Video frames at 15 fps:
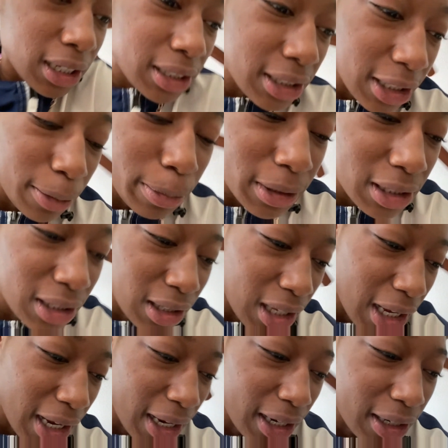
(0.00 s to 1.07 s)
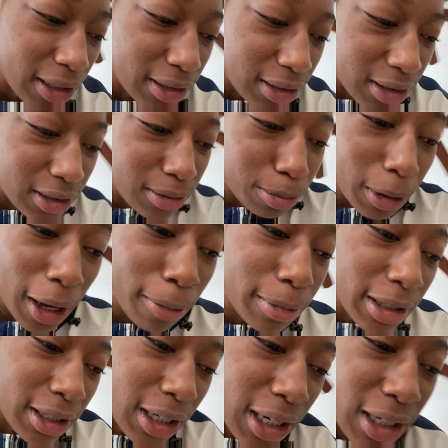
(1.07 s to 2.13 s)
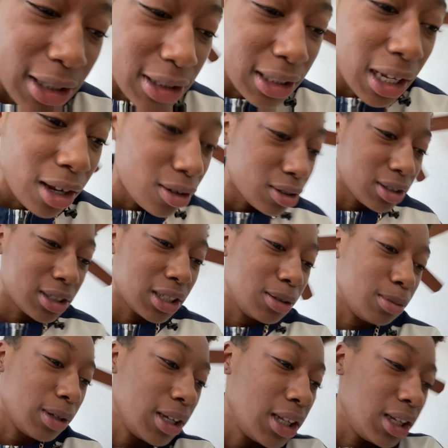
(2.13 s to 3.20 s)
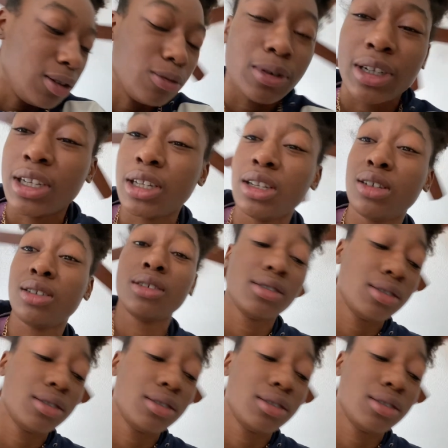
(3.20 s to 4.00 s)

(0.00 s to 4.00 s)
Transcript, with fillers: sleepers and lights. Probably not, because I go to sleep anyway.